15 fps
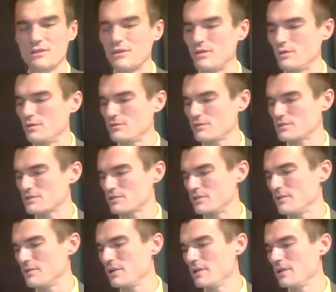all over.
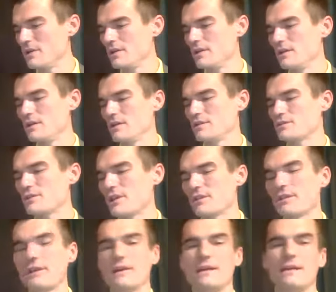So check
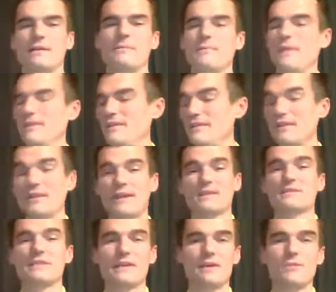that out. And then the
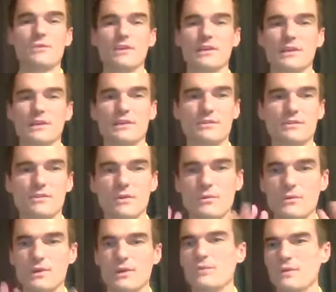last thing I want to get to,
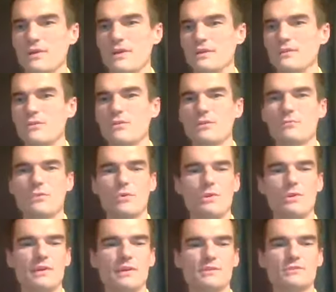I don't want to bore
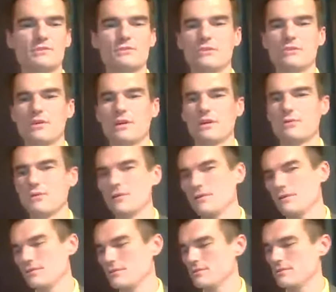you guys too long. I want to
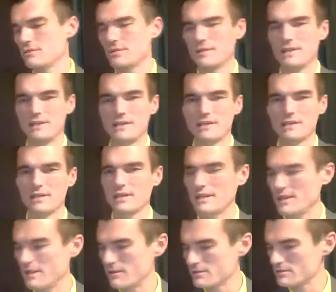get in and get
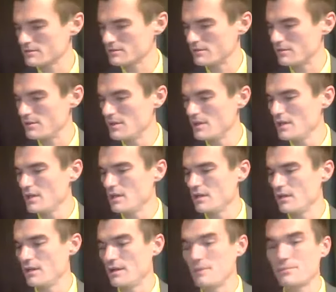out. So
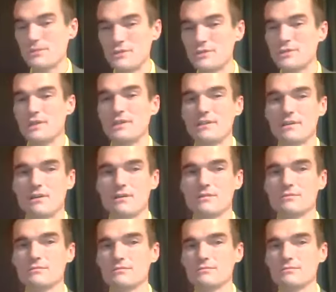I appreciate y'all